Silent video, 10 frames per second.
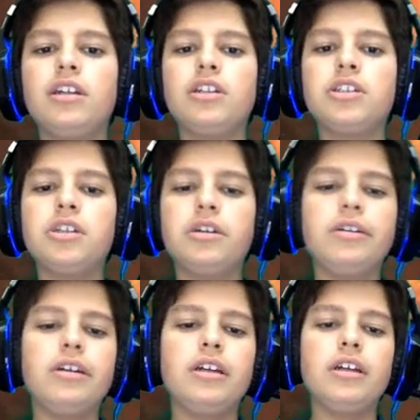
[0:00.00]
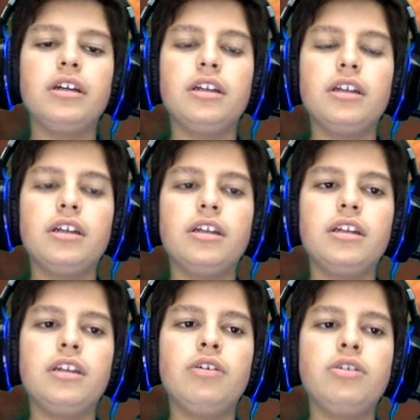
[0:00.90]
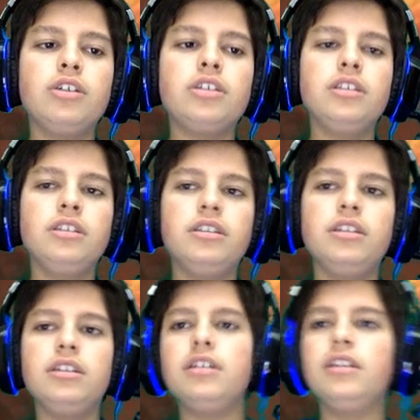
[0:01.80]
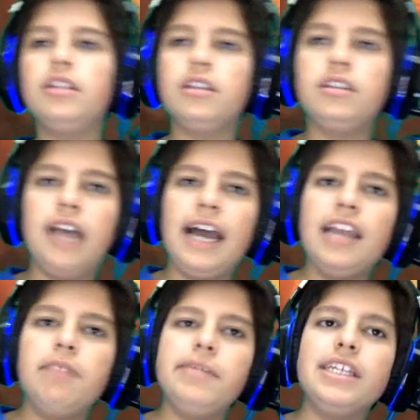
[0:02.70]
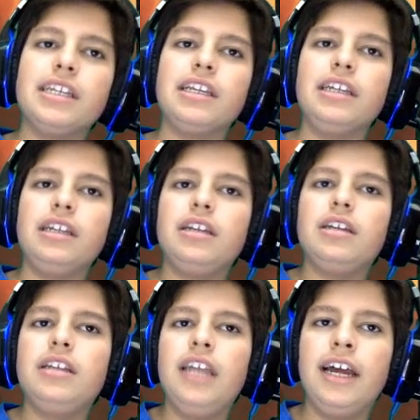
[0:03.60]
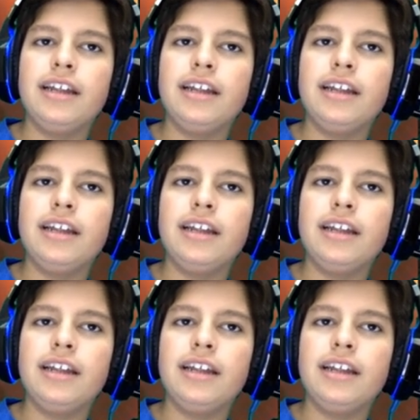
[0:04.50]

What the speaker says: so it'll just die immediately. Yeah,